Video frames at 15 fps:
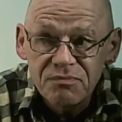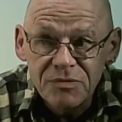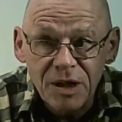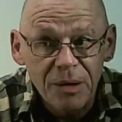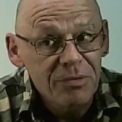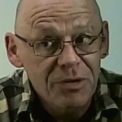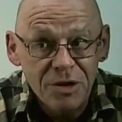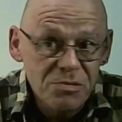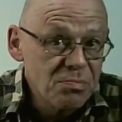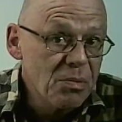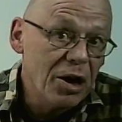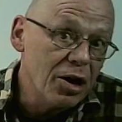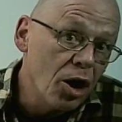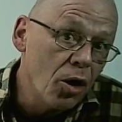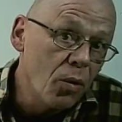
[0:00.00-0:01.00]
Now, this
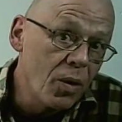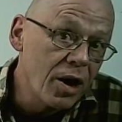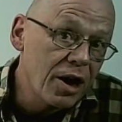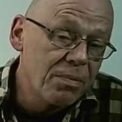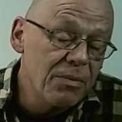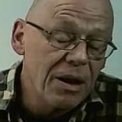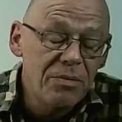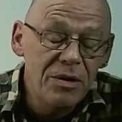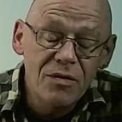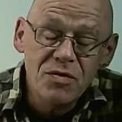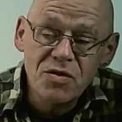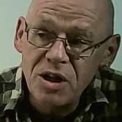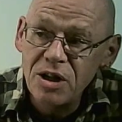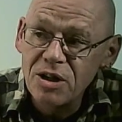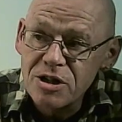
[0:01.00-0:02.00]
might not work. Maybe you've
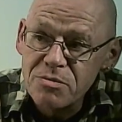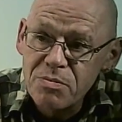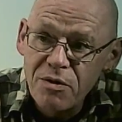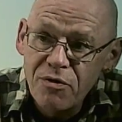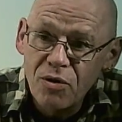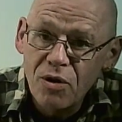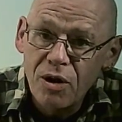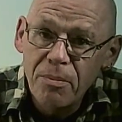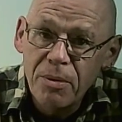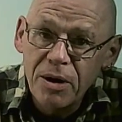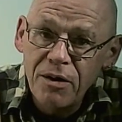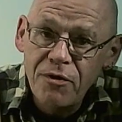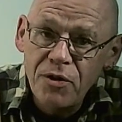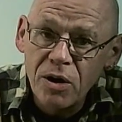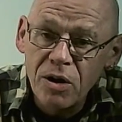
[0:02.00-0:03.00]
seen this before, but
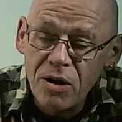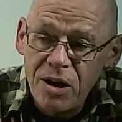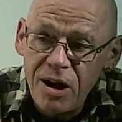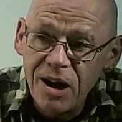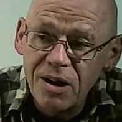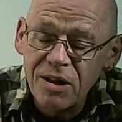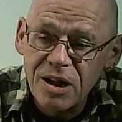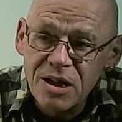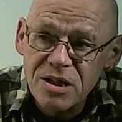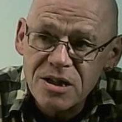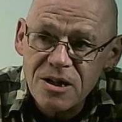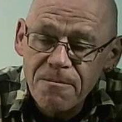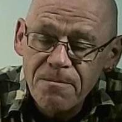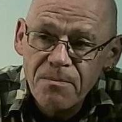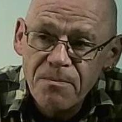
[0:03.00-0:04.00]
if you're looking at
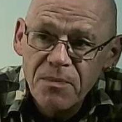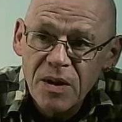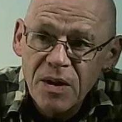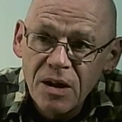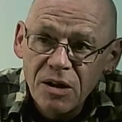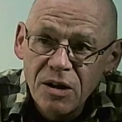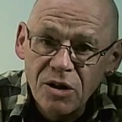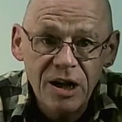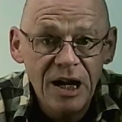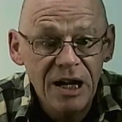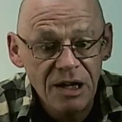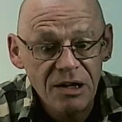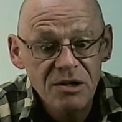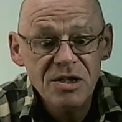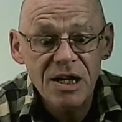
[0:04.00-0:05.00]
this, you're
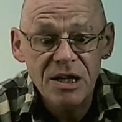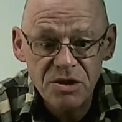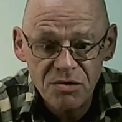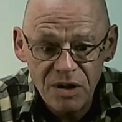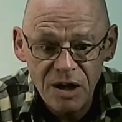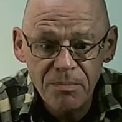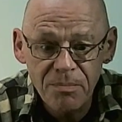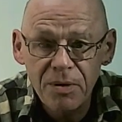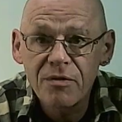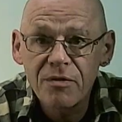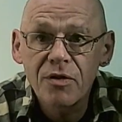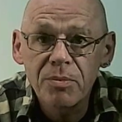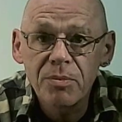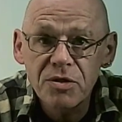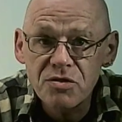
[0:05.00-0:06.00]
getting sensory input
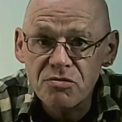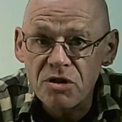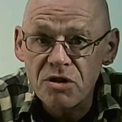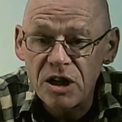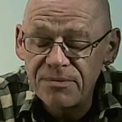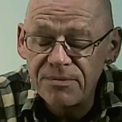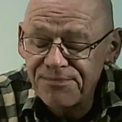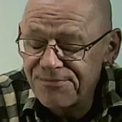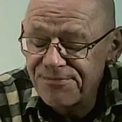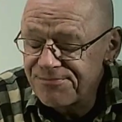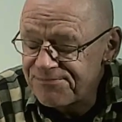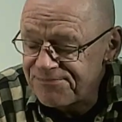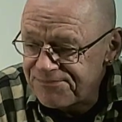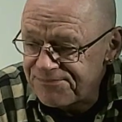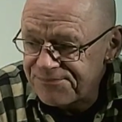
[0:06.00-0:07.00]
from the screen,
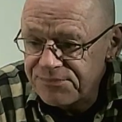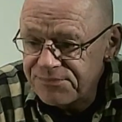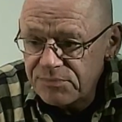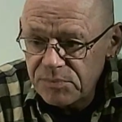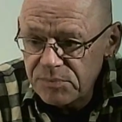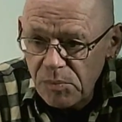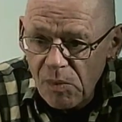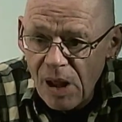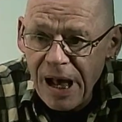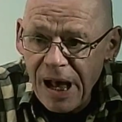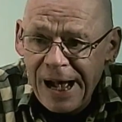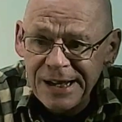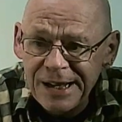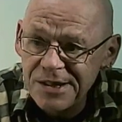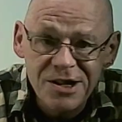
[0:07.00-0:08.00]

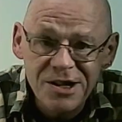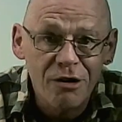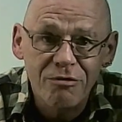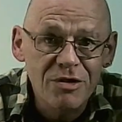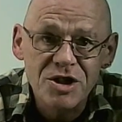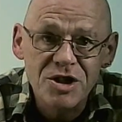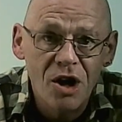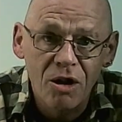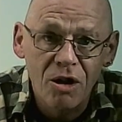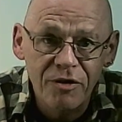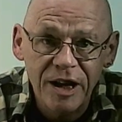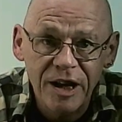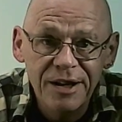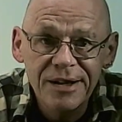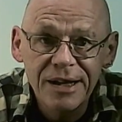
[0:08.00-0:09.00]
and it's not
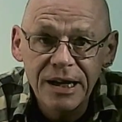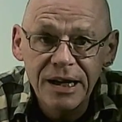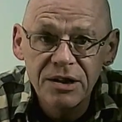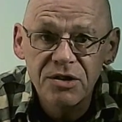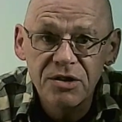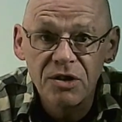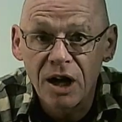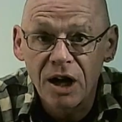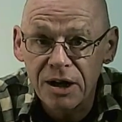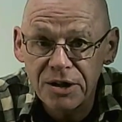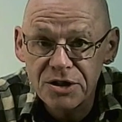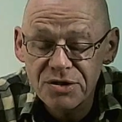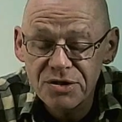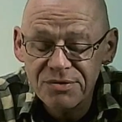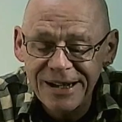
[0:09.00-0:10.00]
resolving into
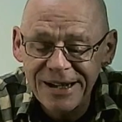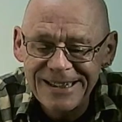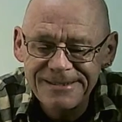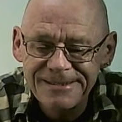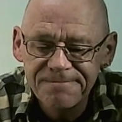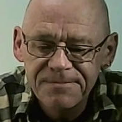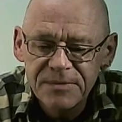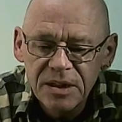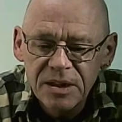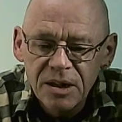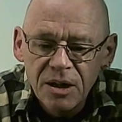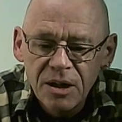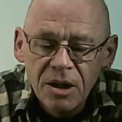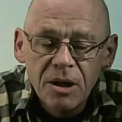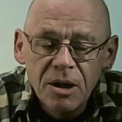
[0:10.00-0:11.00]
knowledge, right?
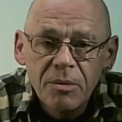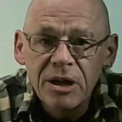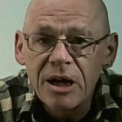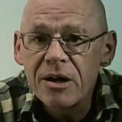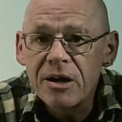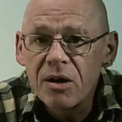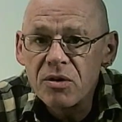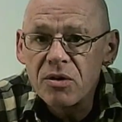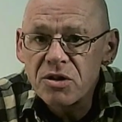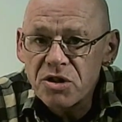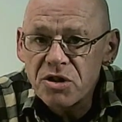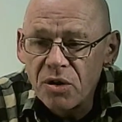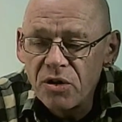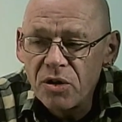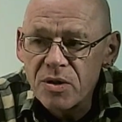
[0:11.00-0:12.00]
But now I'm going to
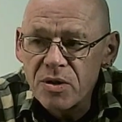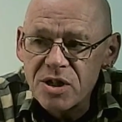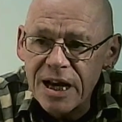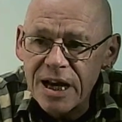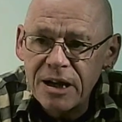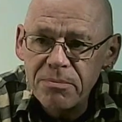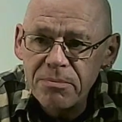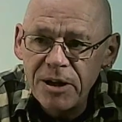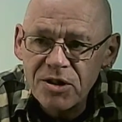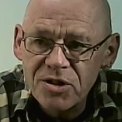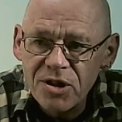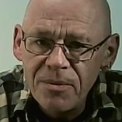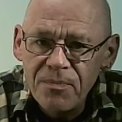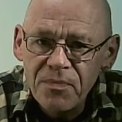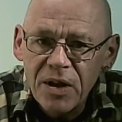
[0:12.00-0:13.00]
show you a second
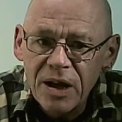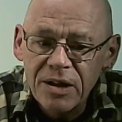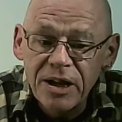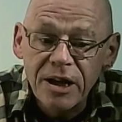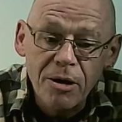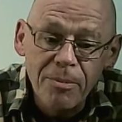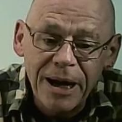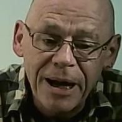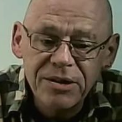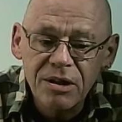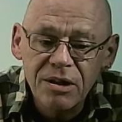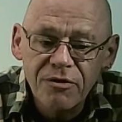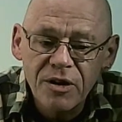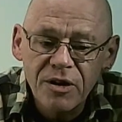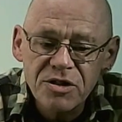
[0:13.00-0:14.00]
picture, and then go back to
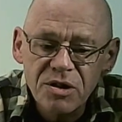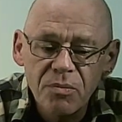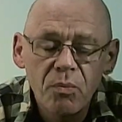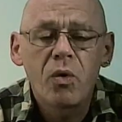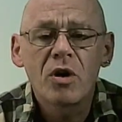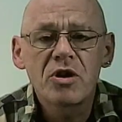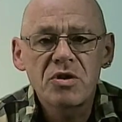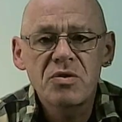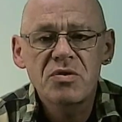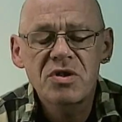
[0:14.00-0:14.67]
the first, and what you